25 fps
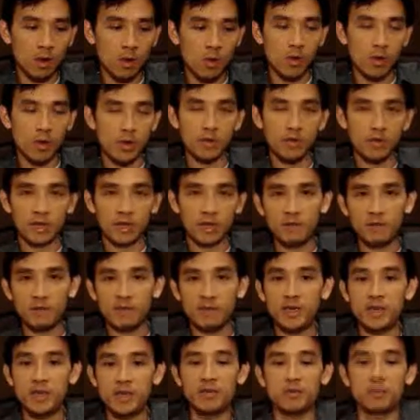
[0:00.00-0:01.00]
What are the key
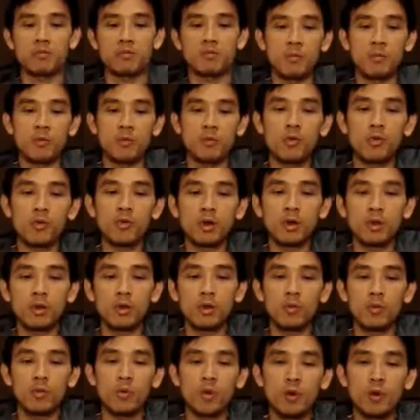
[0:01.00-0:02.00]
features of my book?
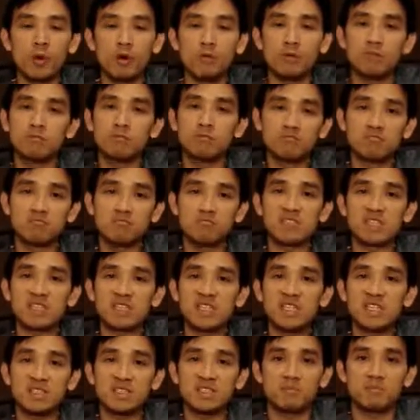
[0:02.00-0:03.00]
Well,
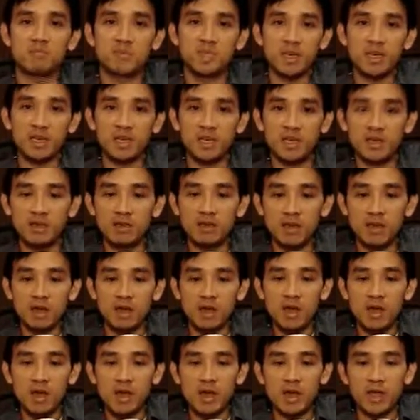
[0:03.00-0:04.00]
System T
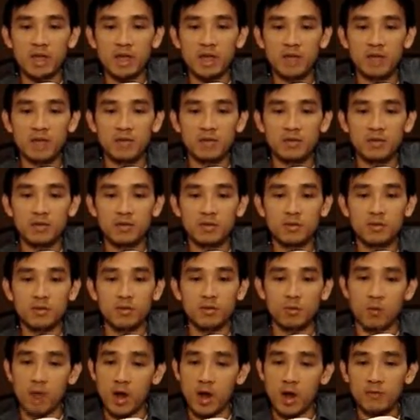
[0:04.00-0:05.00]
is
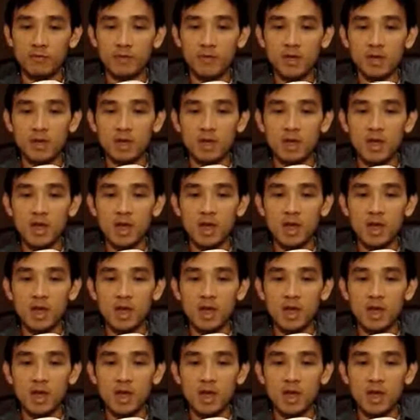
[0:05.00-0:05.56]
one of it.